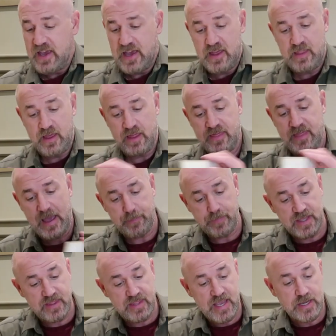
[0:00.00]
and that
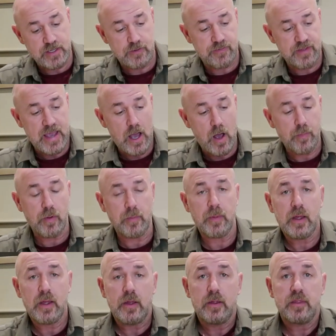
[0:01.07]
be the end of the album.
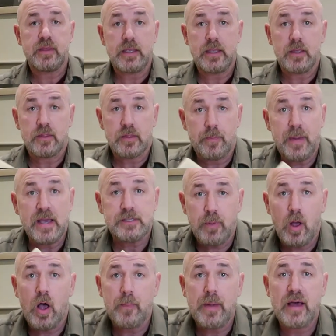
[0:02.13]
The best
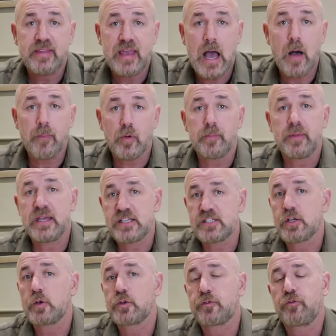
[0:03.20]
part about the album is
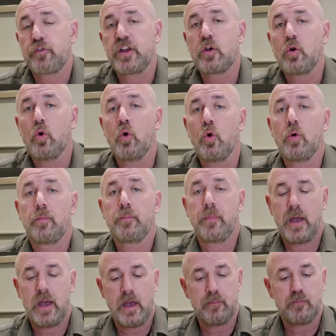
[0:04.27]
those Freikorps
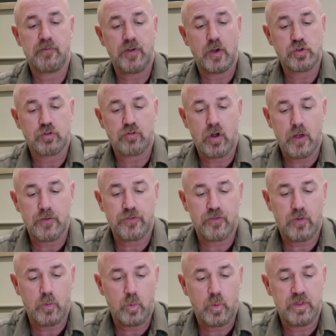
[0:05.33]
photographs
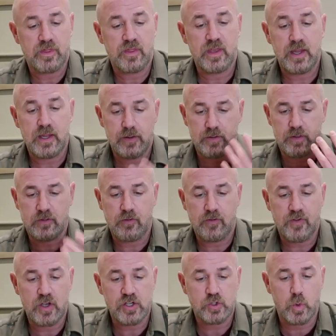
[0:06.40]
with the
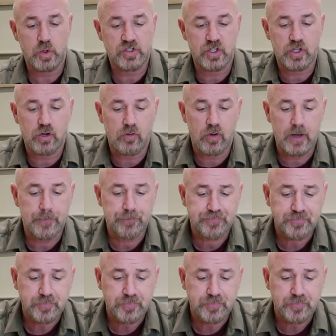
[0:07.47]
reverse swastika on it.